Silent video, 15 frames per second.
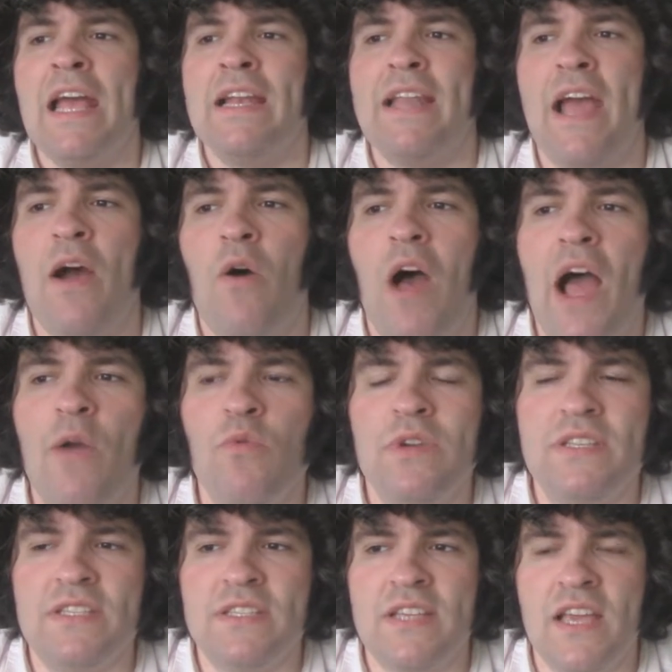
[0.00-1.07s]
Now, I
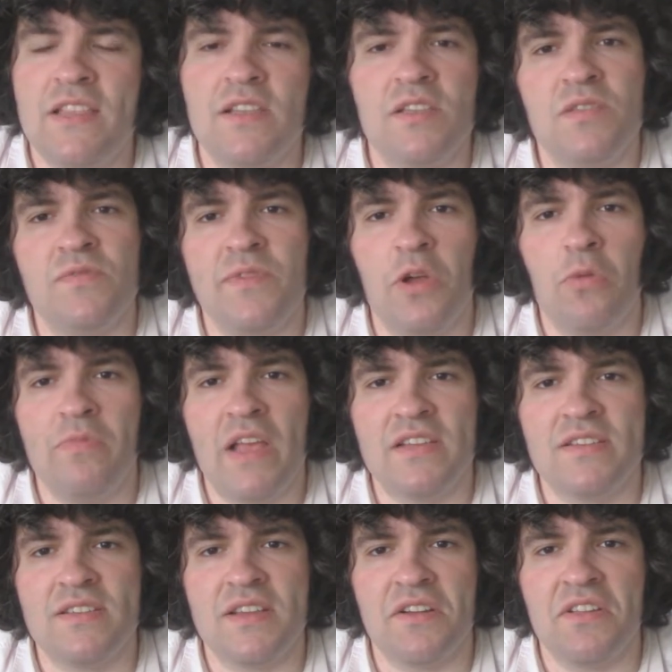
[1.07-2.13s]
wouldn't say this film
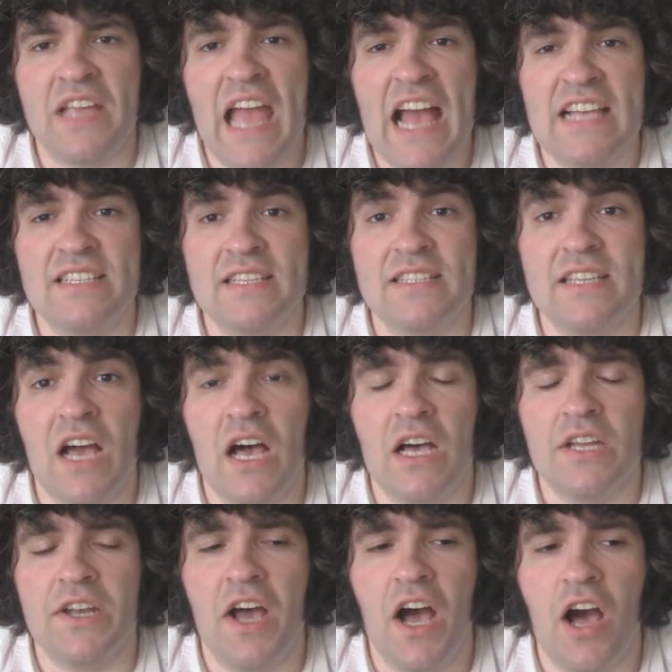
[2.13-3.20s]
necessarily has a
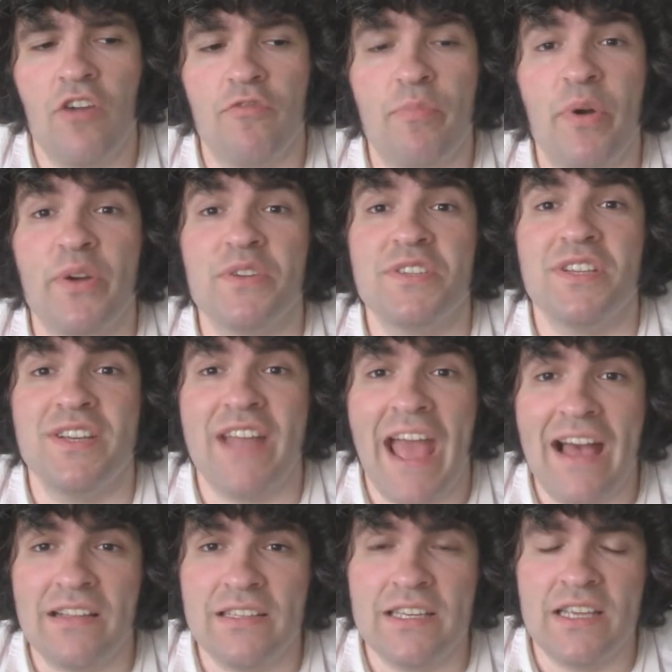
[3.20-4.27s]
ton of
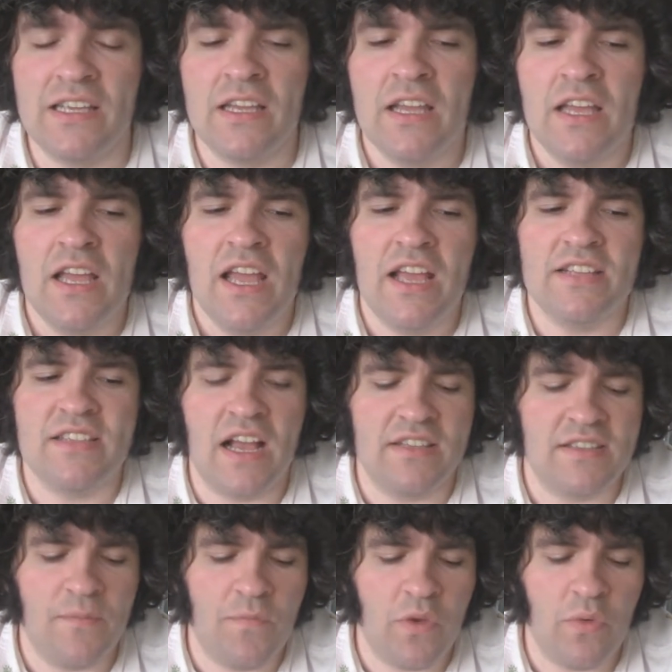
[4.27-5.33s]
personality. It's not
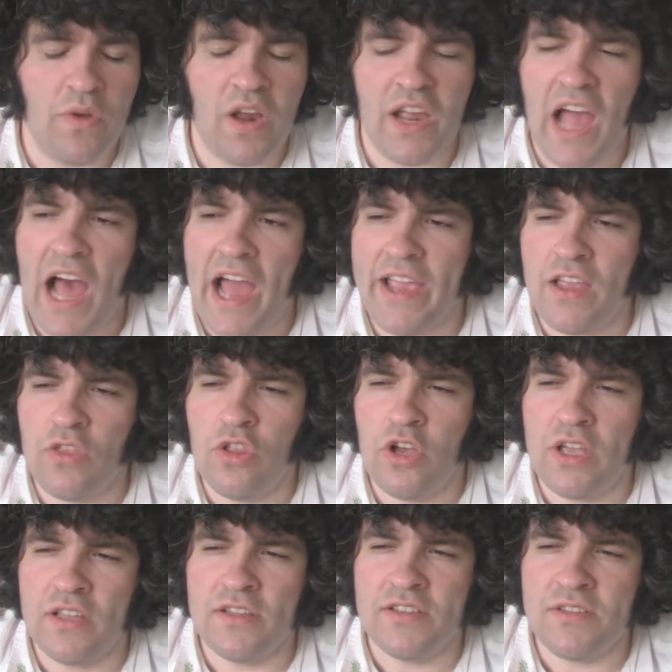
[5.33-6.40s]
something where like, I could
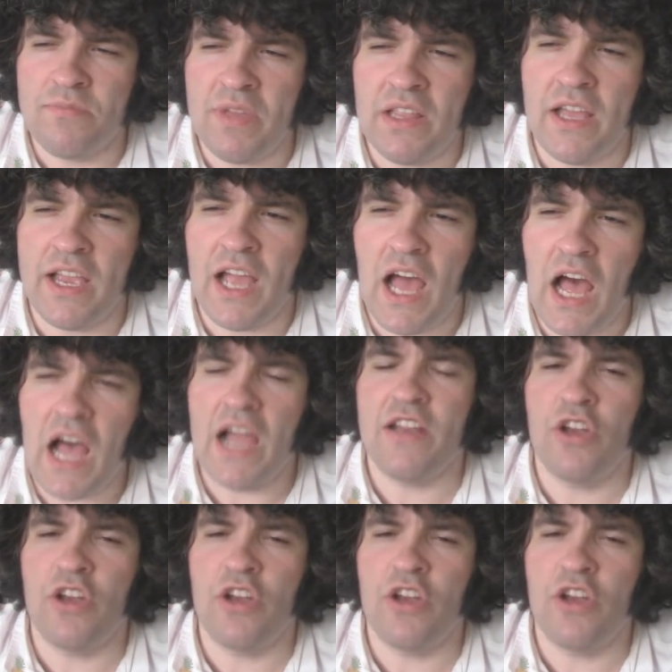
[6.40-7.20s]
look at this and be like, I know